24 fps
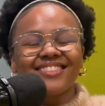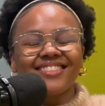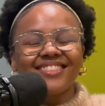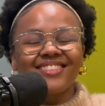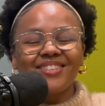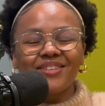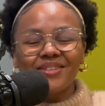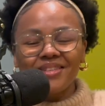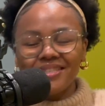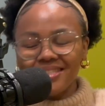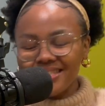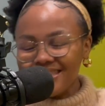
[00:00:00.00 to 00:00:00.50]

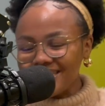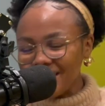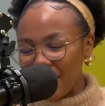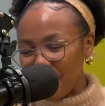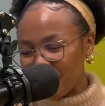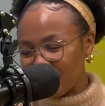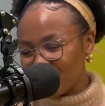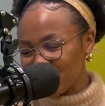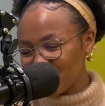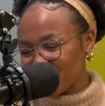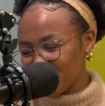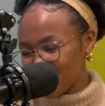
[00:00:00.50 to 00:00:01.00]
So this is
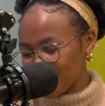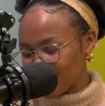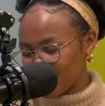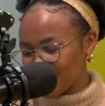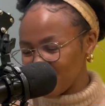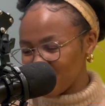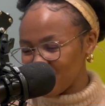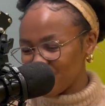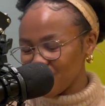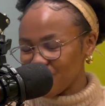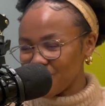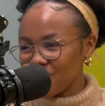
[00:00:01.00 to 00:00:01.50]
episode
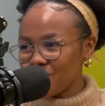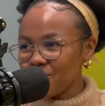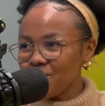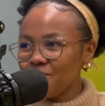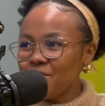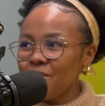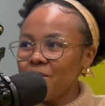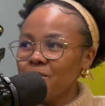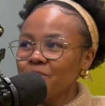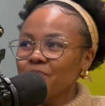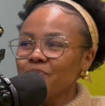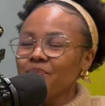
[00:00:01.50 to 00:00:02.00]

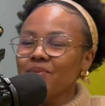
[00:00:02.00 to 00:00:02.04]
2.